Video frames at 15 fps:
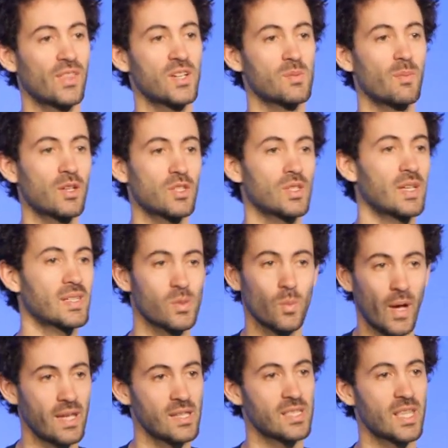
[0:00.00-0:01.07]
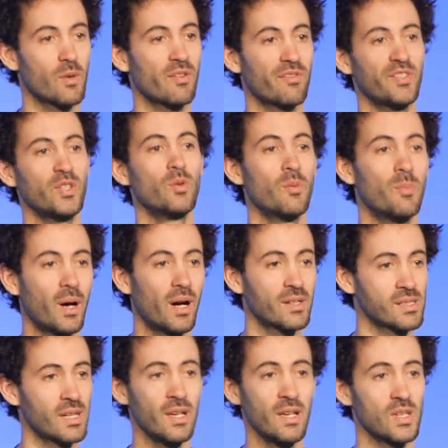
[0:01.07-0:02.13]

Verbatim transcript: There's much less waste. There are fewer bugs.